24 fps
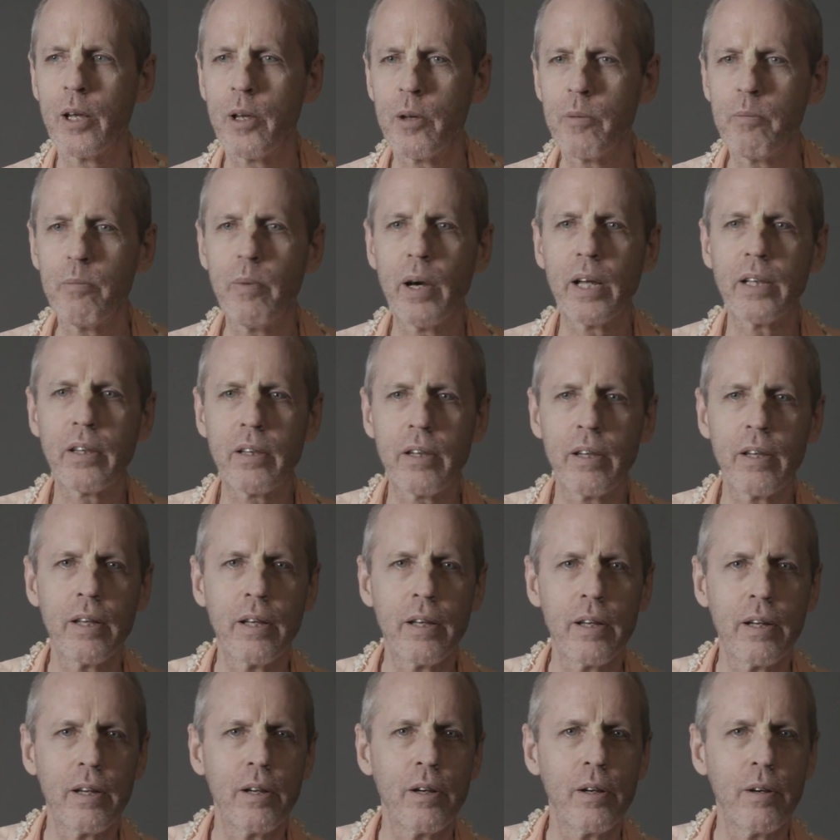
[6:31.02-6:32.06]
But
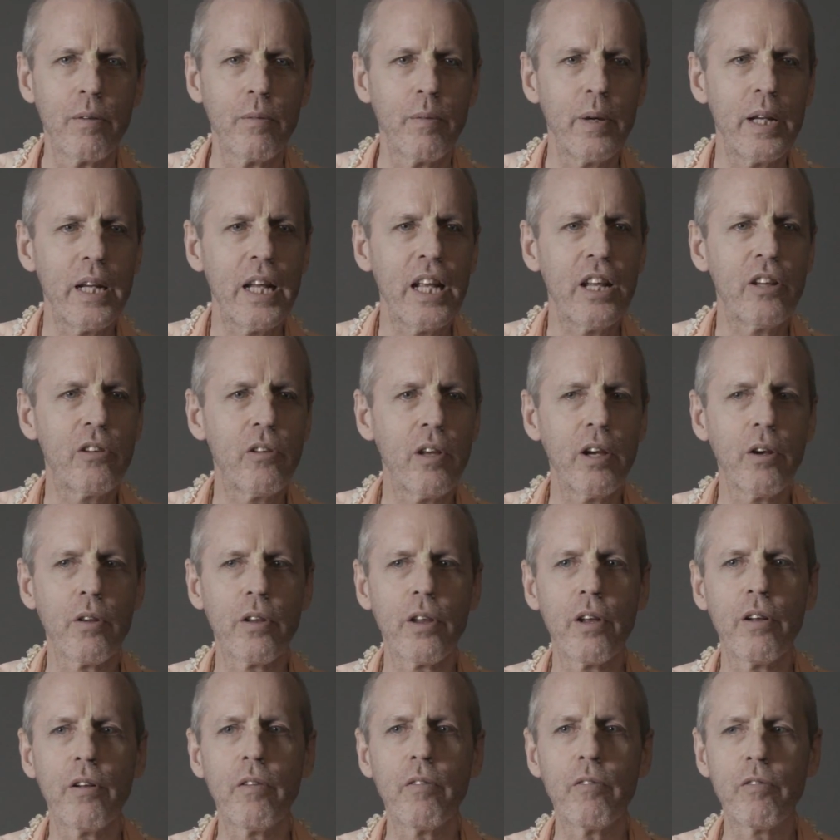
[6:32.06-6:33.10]
we need to hear
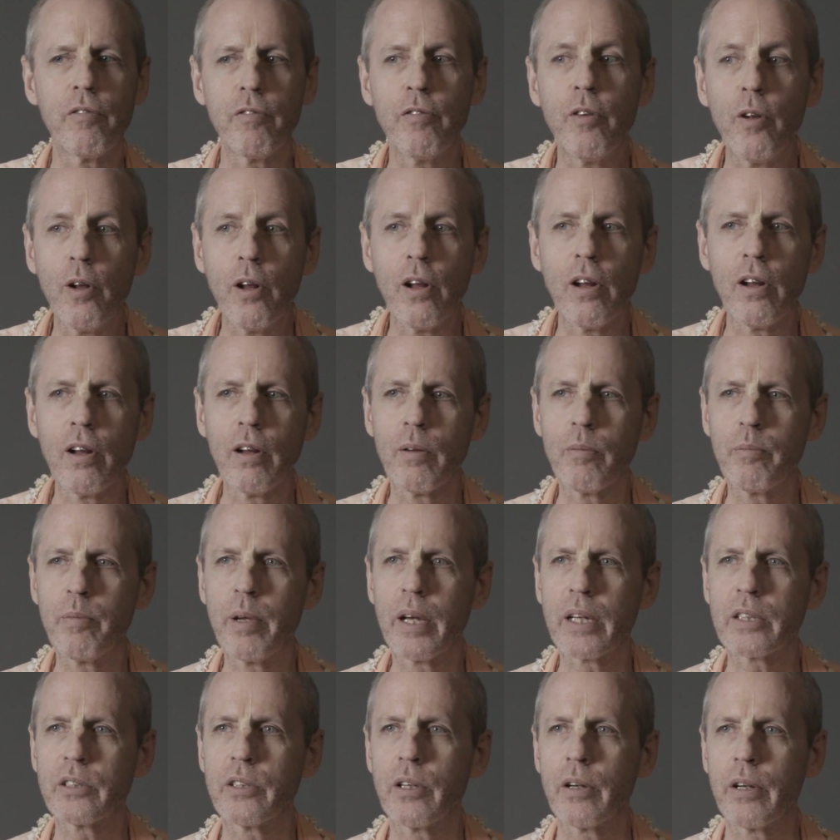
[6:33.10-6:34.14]
the full
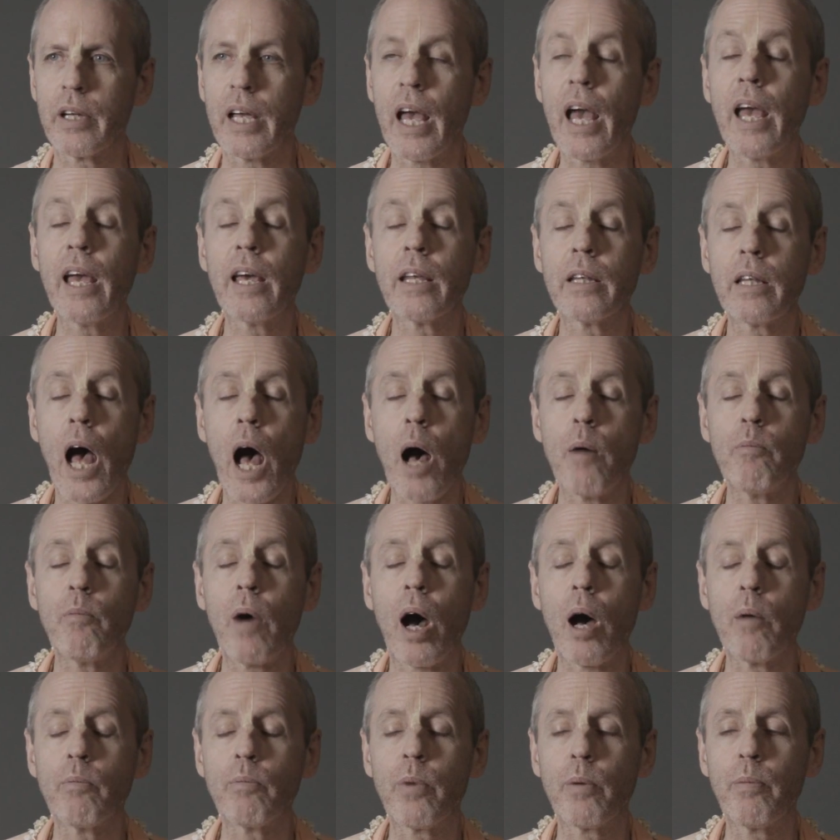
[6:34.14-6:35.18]
picture. Ye yatam
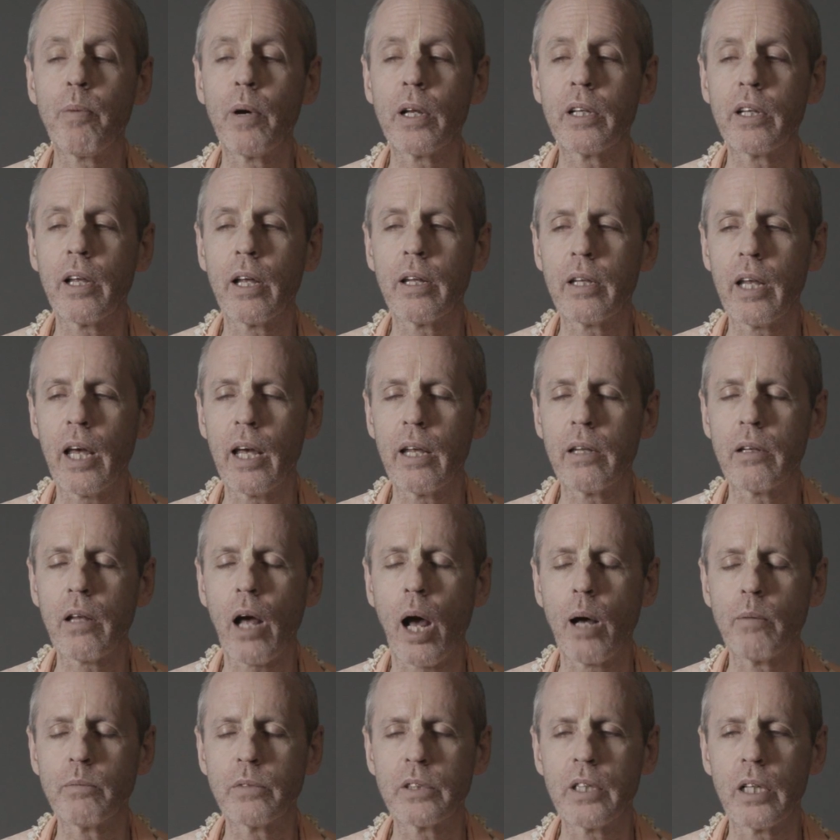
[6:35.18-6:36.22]
mam prapadyante
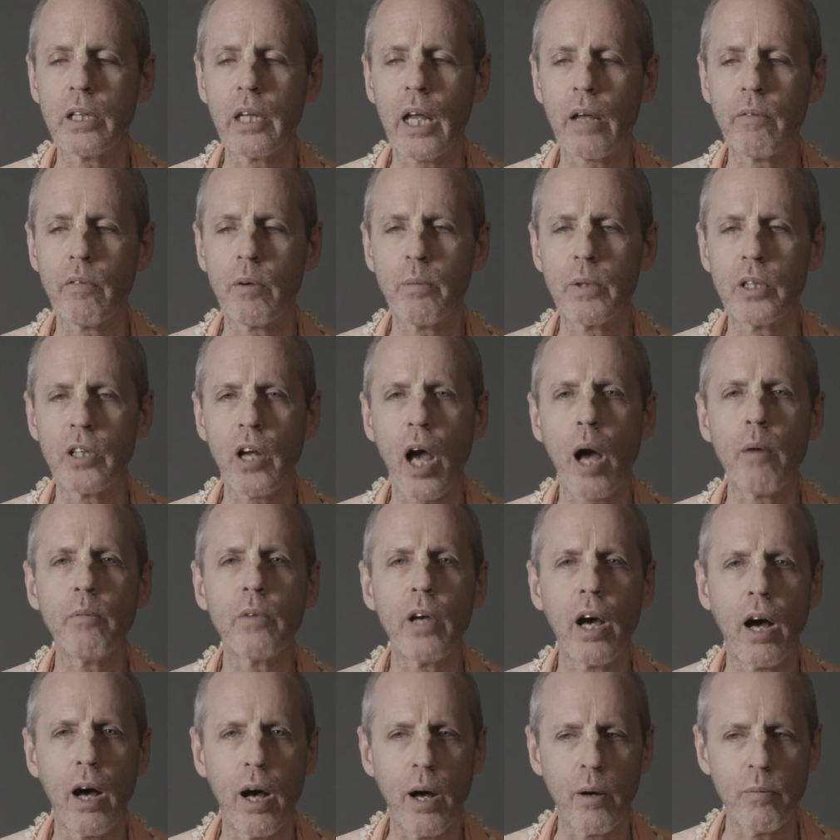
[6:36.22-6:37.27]
tam stateva
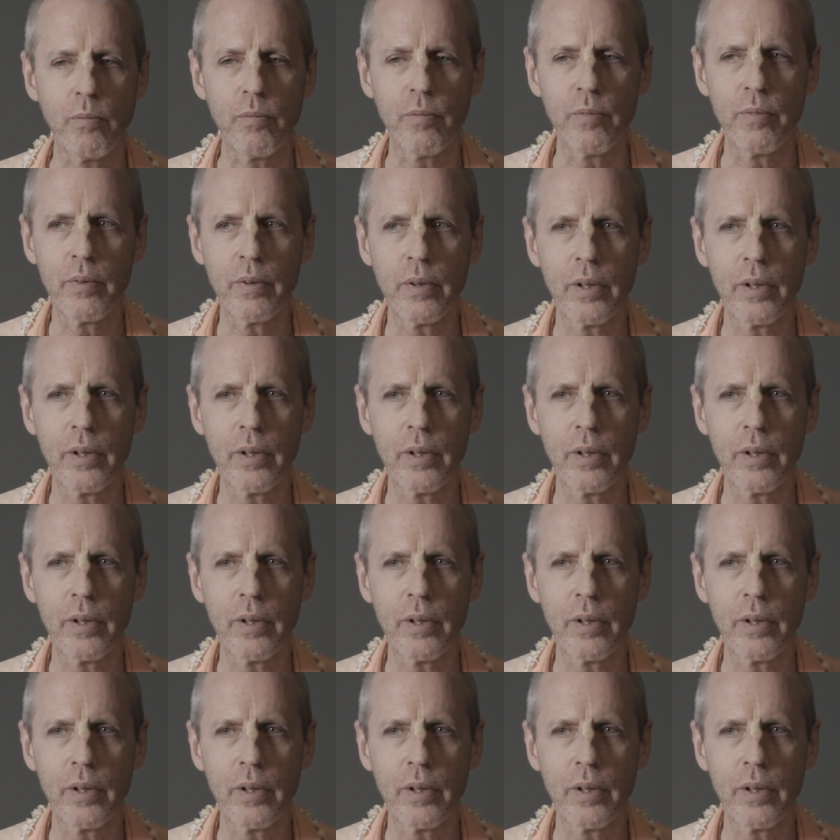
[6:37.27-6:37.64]
bhajamyaham.